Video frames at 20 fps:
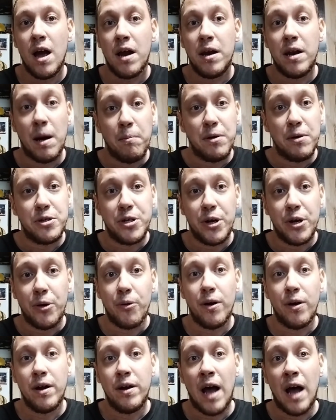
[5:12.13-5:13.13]
Number
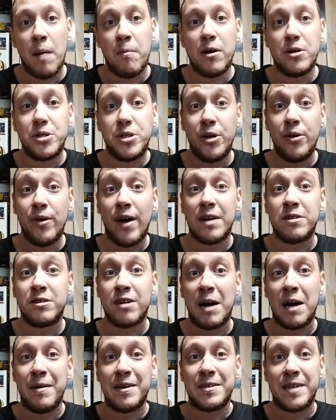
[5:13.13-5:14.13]
two. Now, most of you guys are
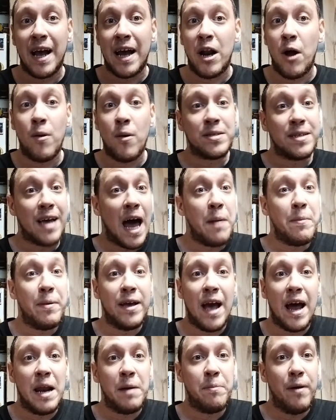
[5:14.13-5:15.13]
going to be saying, oh, it's got to be
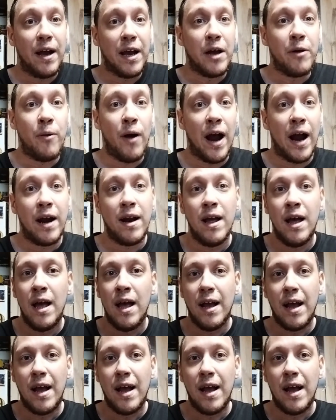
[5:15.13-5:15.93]
Kenny Pickett, right?